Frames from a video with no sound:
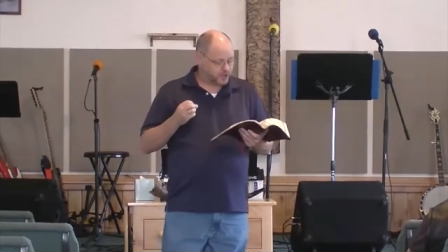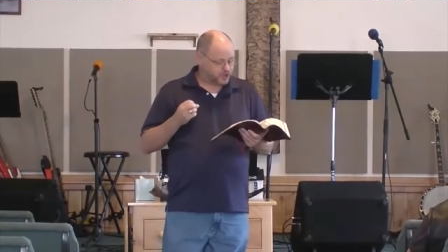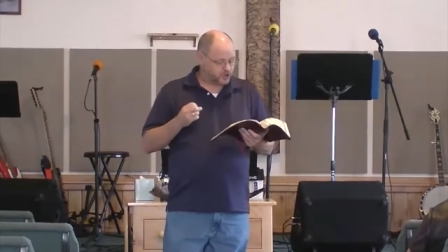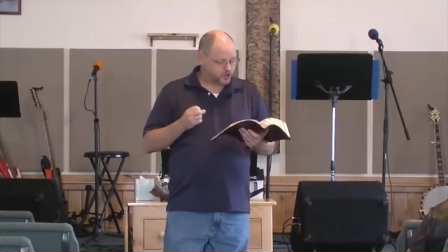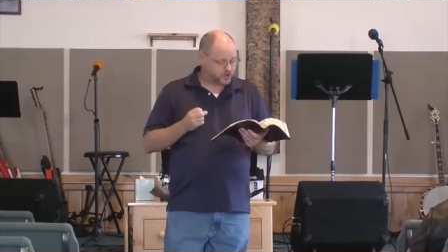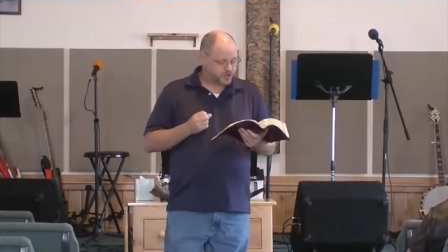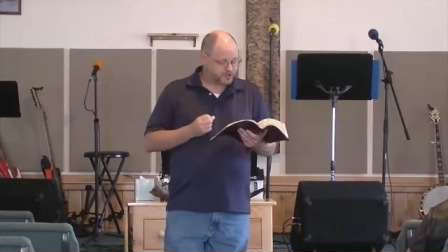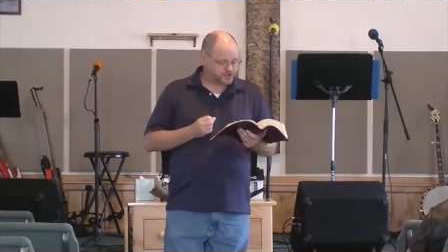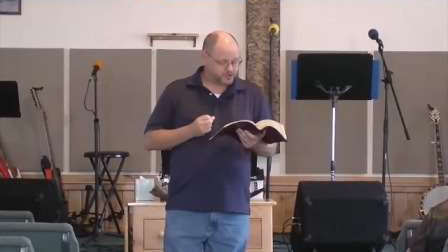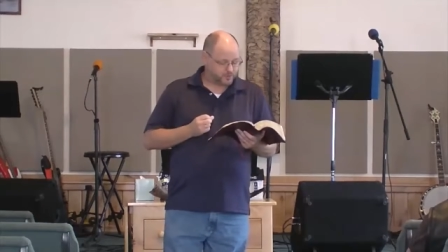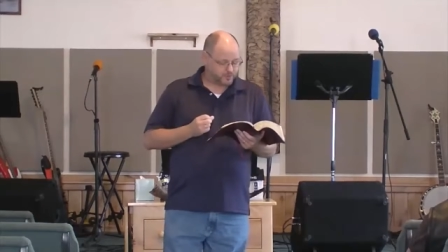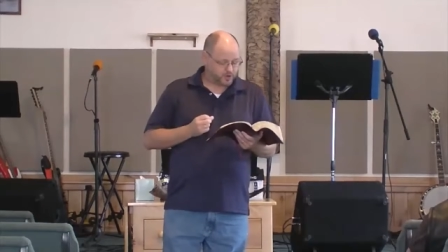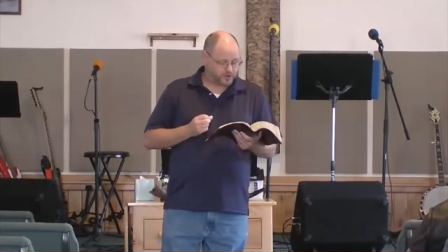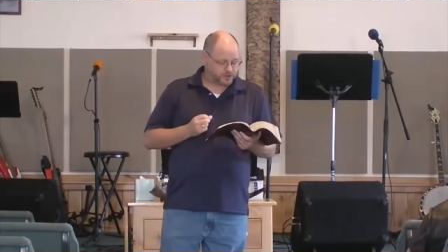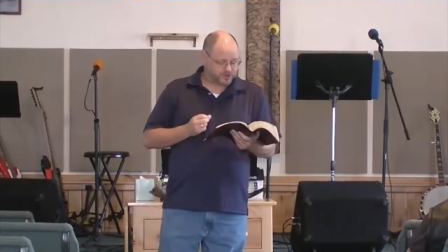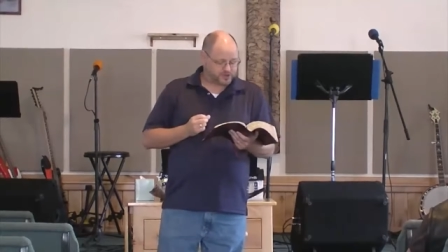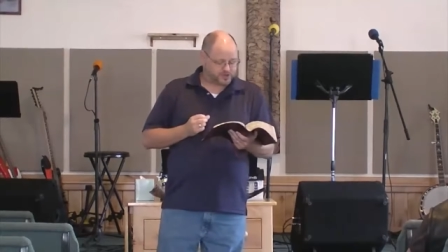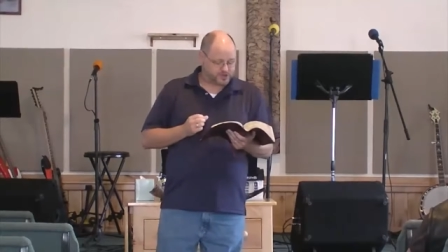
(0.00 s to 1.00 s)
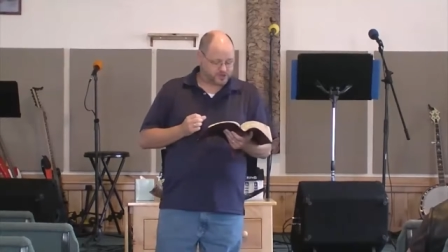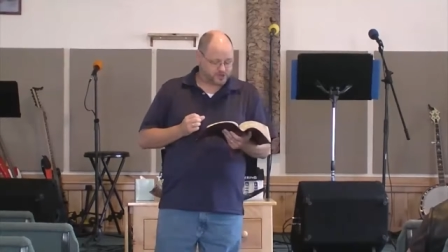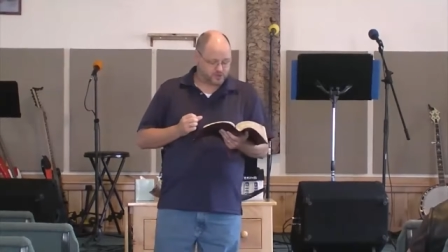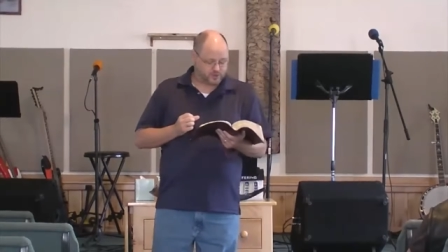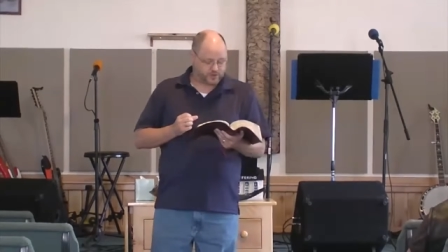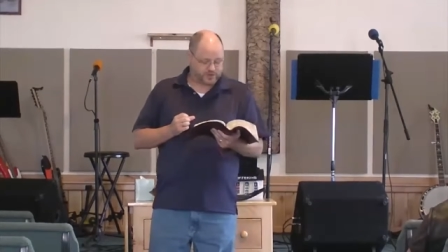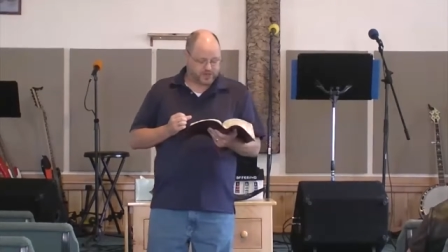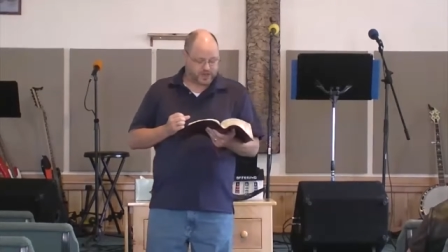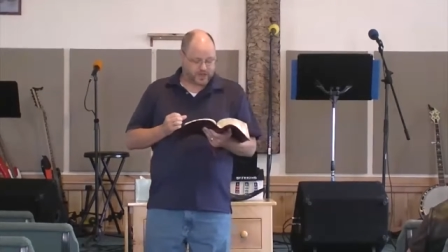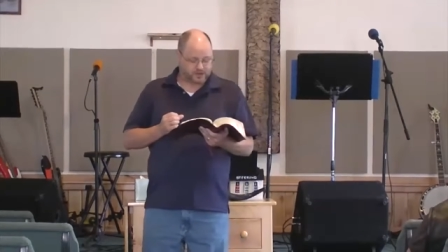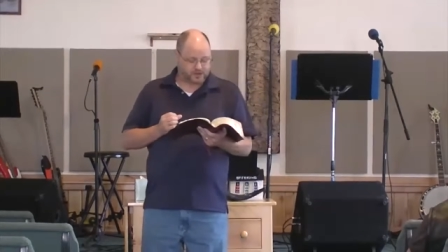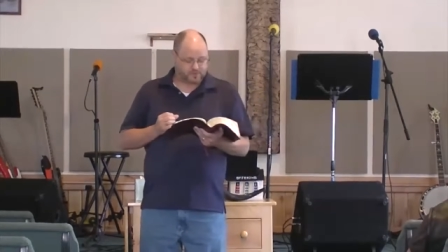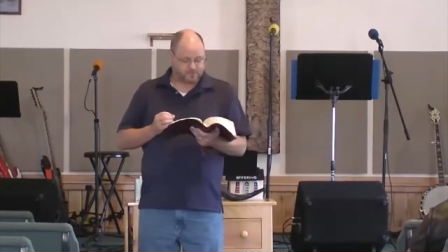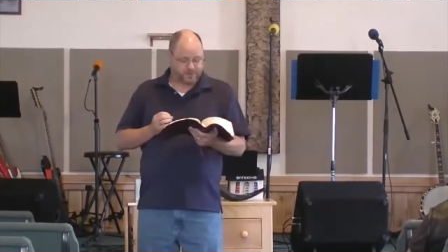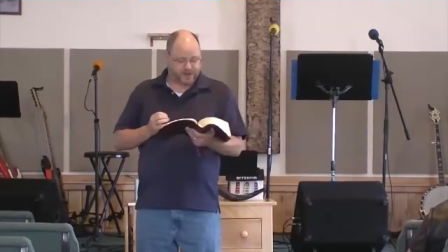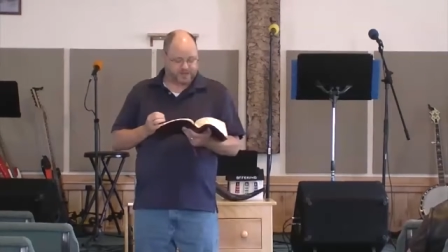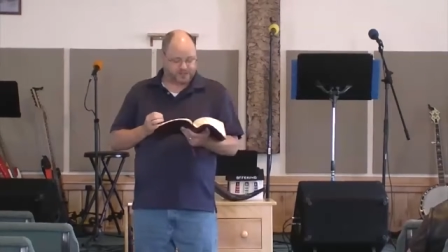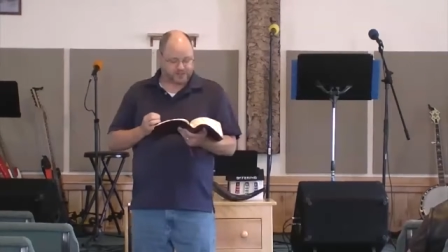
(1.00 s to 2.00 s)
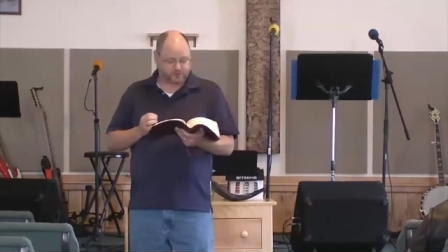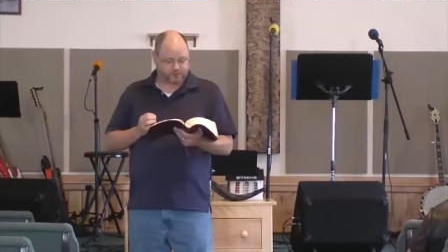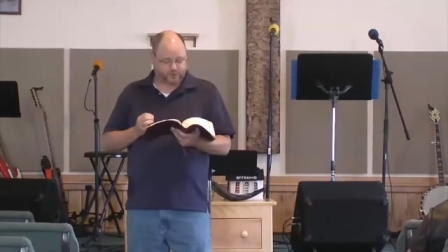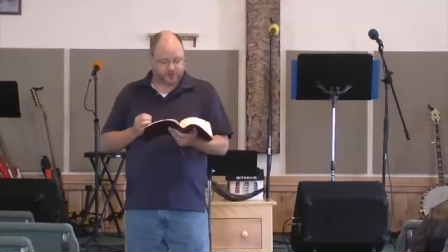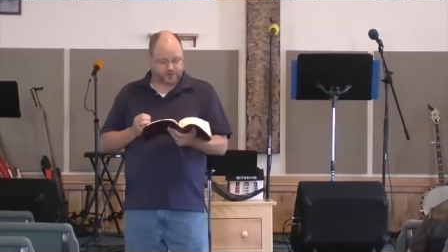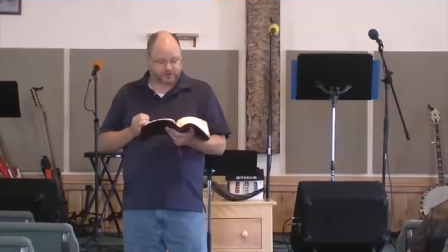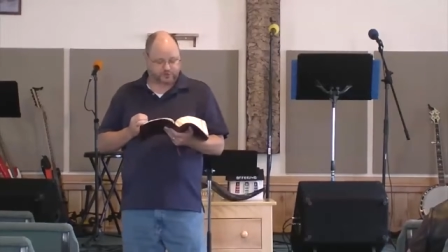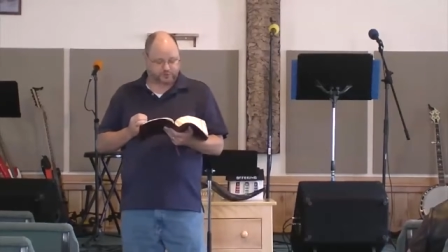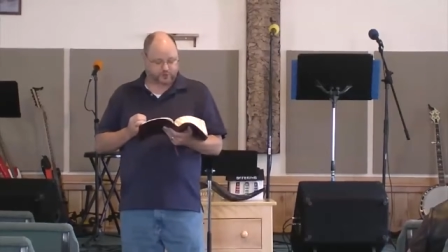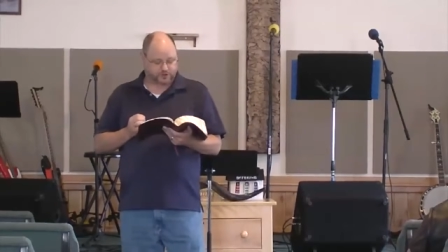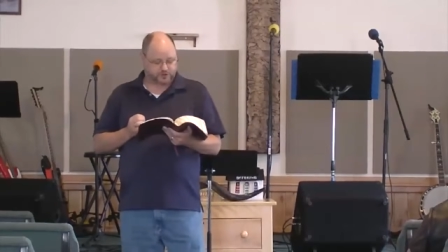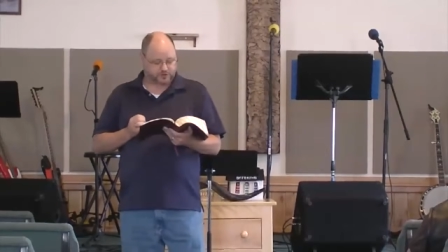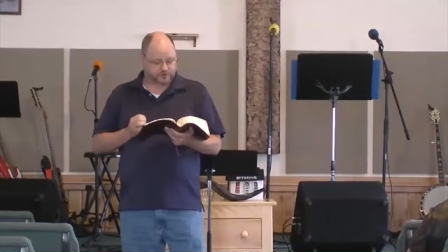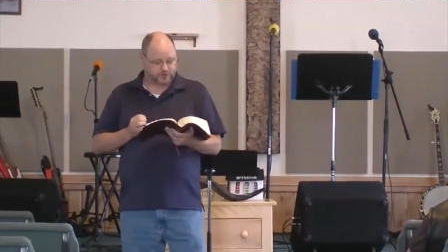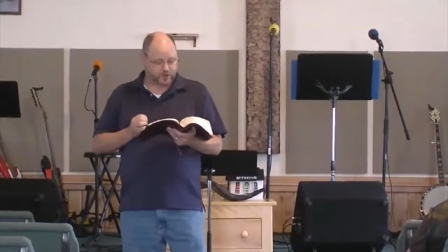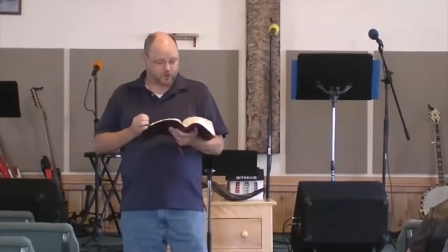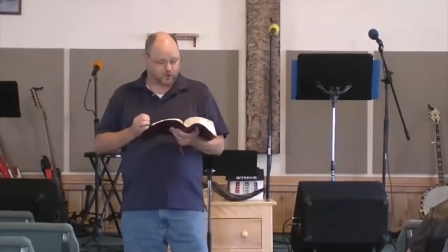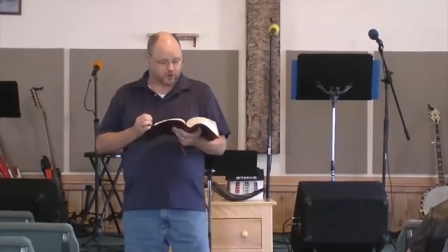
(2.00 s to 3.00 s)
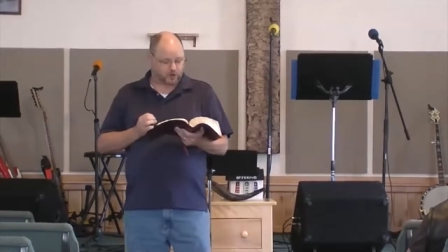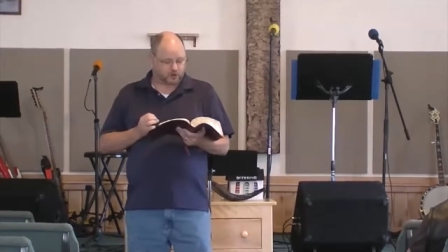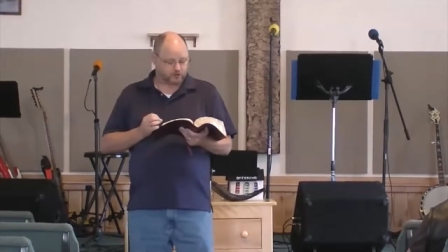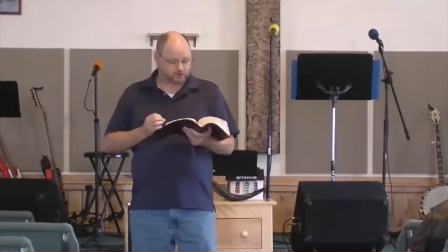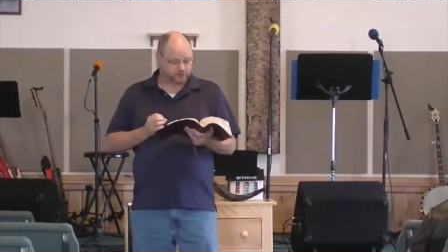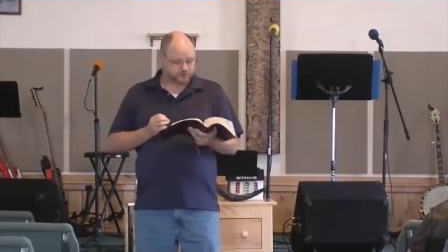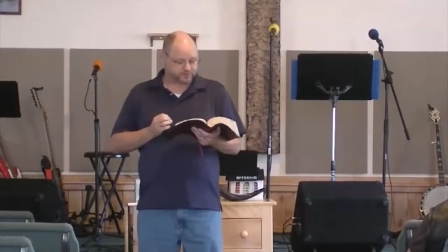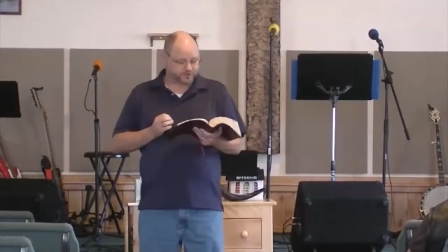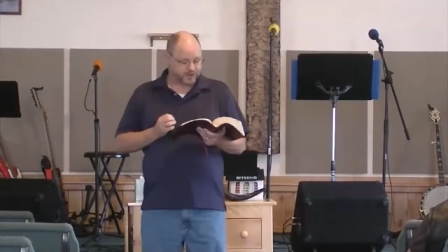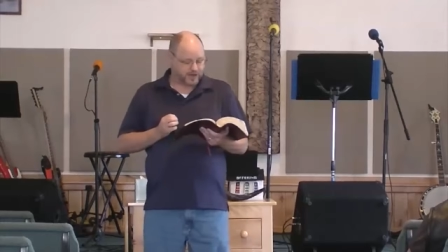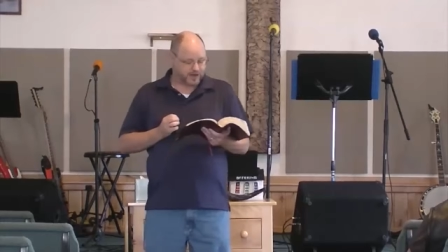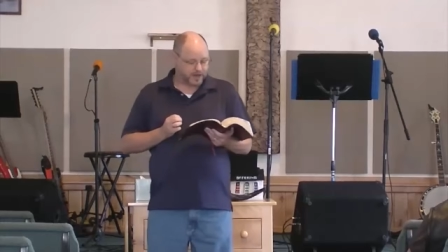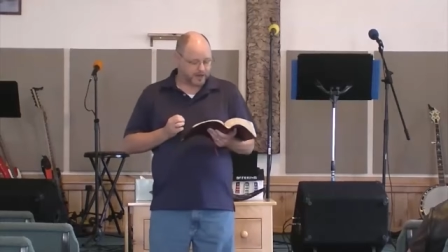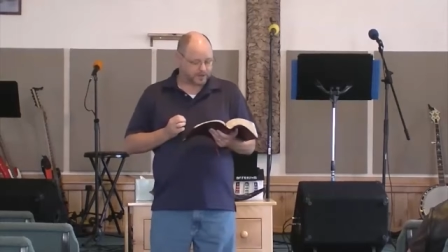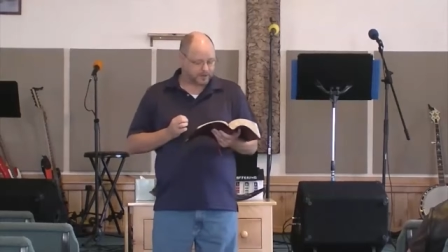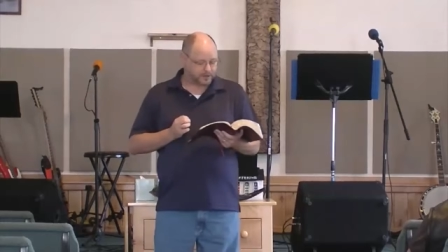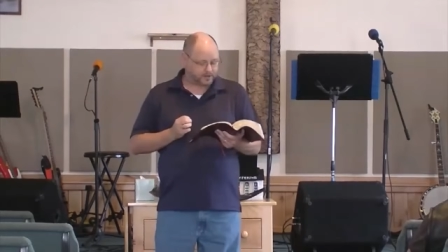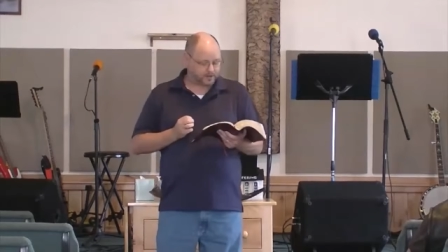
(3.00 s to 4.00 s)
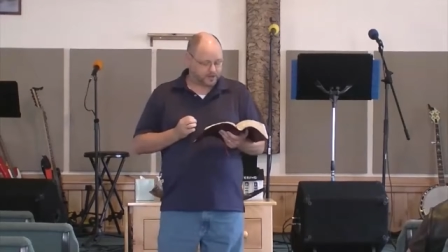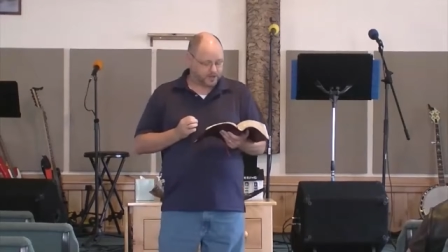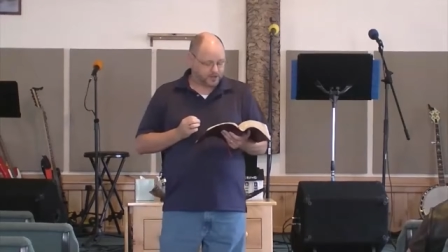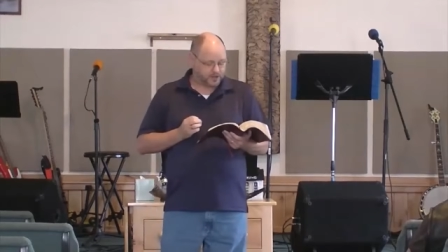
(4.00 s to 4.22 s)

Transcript: you need someone to teach you again the basic principles of the oracles of God.